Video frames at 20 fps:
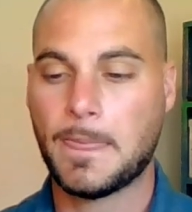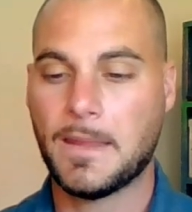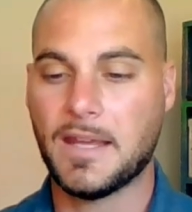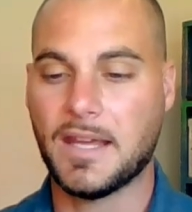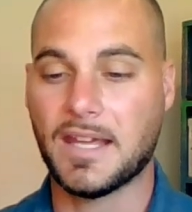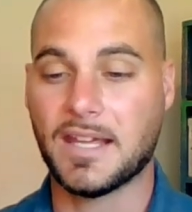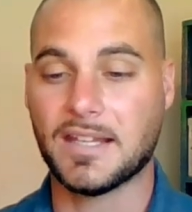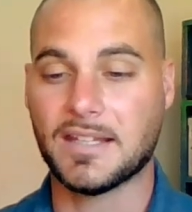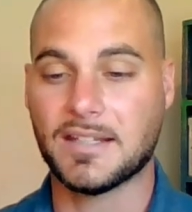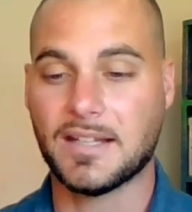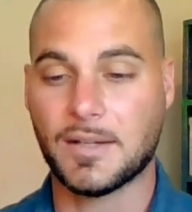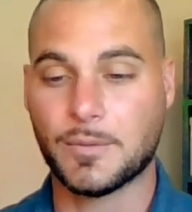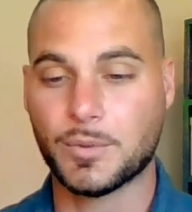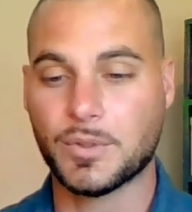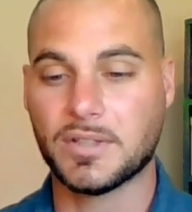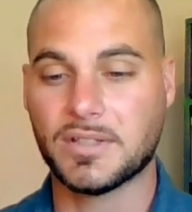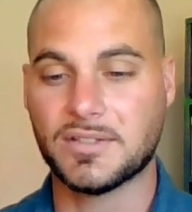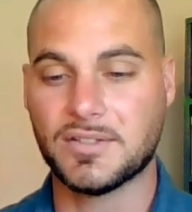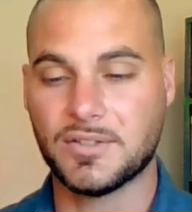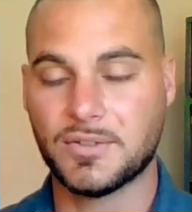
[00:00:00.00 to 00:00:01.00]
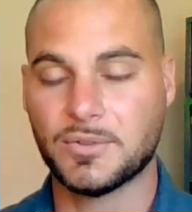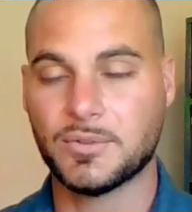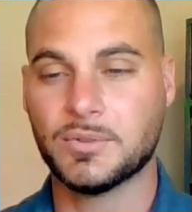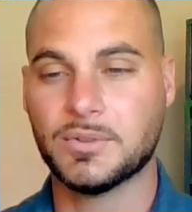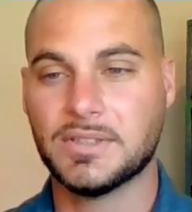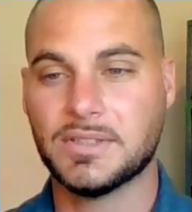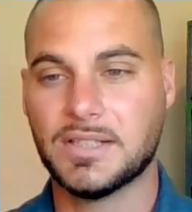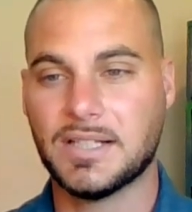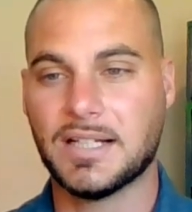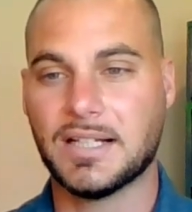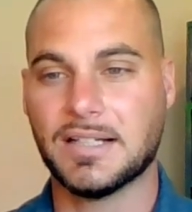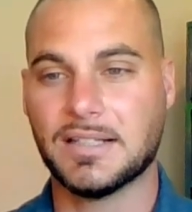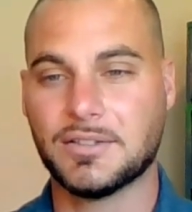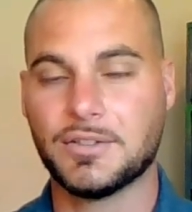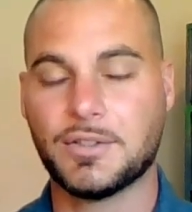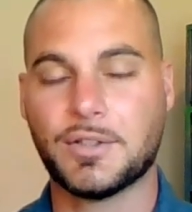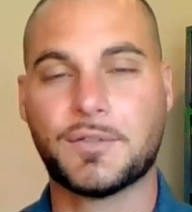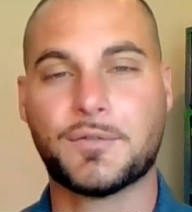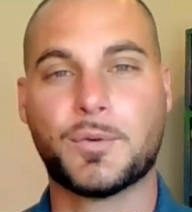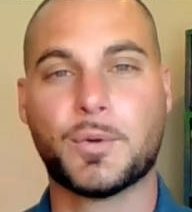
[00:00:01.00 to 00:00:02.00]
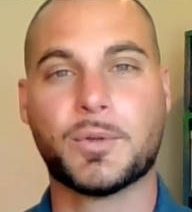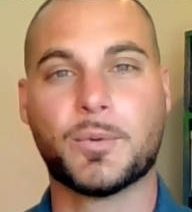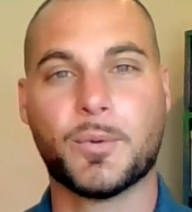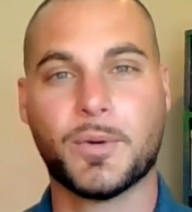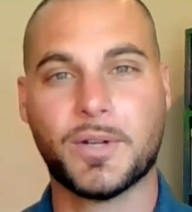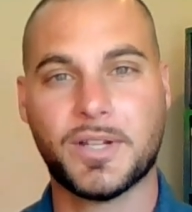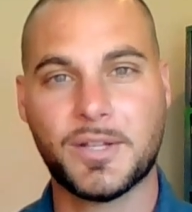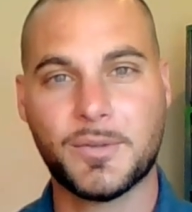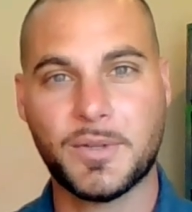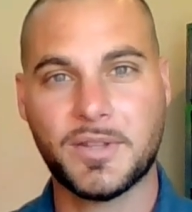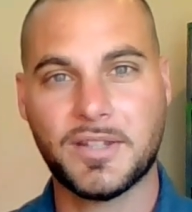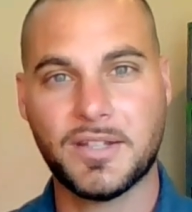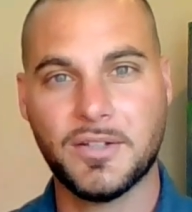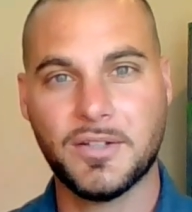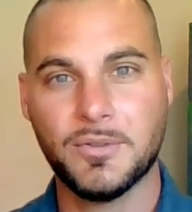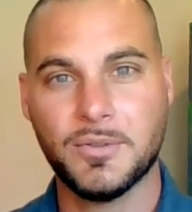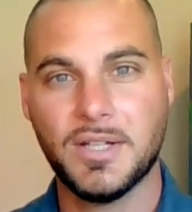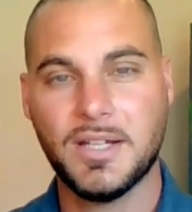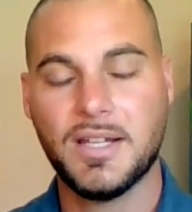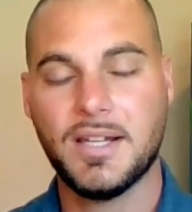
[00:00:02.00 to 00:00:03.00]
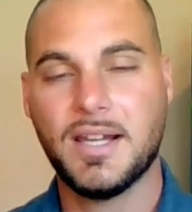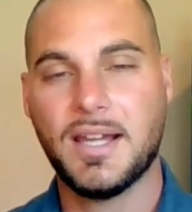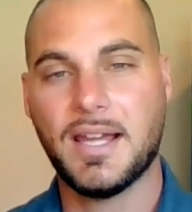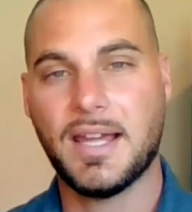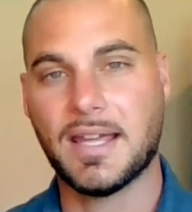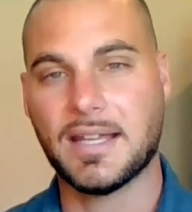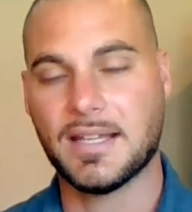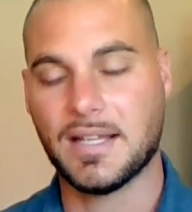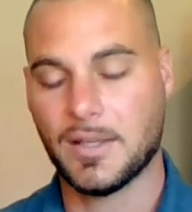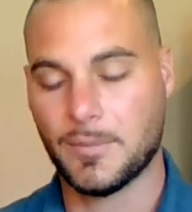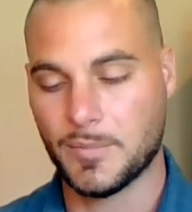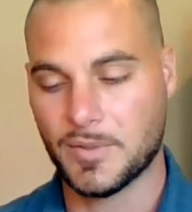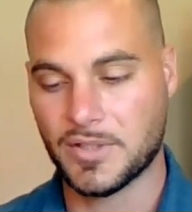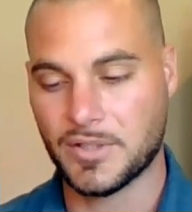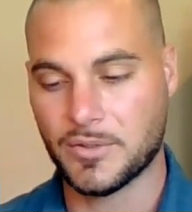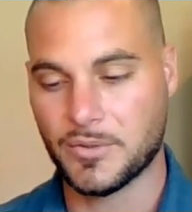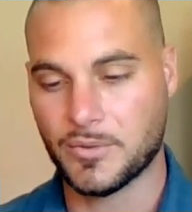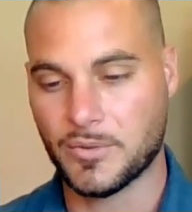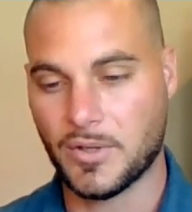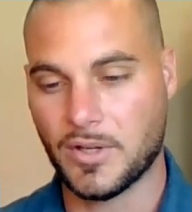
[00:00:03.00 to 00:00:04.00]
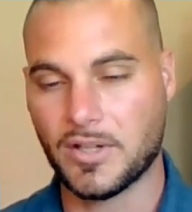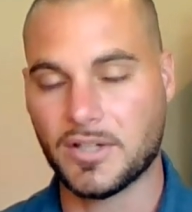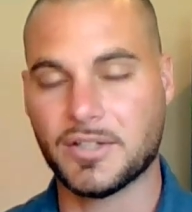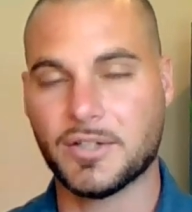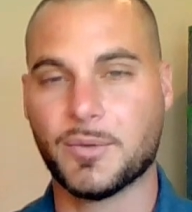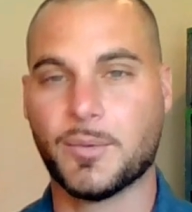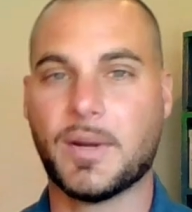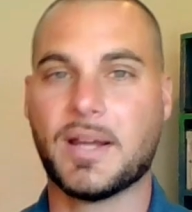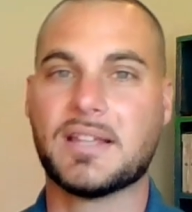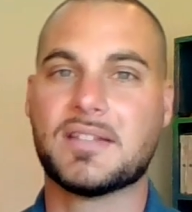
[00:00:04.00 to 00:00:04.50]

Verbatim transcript: And I really do uh, look forward to working with you and helping you on your way.